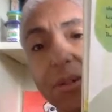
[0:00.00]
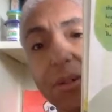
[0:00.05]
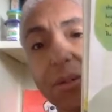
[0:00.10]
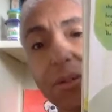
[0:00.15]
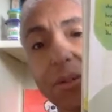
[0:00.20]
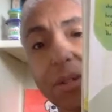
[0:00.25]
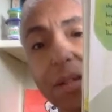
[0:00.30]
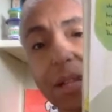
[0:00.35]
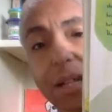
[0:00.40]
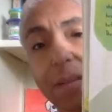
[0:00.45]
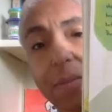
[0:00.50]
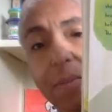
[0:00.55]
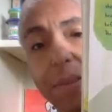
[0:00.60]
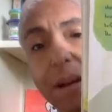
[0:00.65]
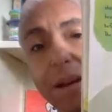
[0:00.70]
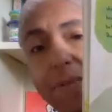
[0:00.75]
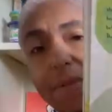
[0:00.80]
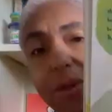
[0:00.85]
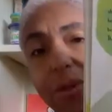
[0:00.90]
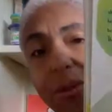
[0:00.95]
golden and
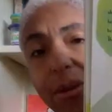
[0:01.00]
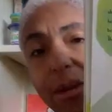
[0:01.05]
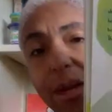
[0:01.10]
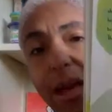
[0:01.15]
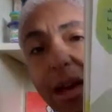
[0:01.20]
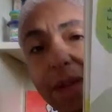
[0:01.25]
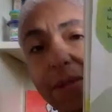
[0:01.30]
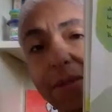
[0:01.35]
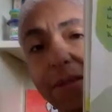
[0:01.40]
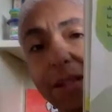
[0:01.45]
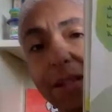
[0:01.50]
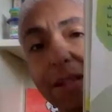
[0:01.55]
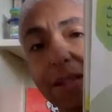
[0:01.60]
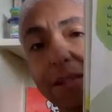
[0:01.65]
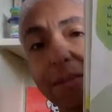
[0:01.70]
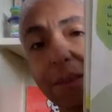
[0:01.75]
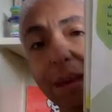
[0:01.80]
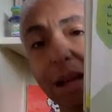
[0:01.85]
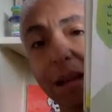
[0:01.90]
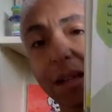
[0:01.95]
puffy with a heavenly
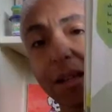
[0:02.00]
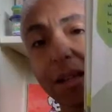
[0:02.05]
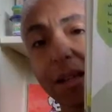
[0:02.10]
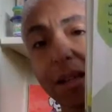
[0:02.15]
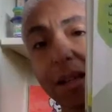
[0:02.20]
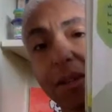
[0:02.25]
smell.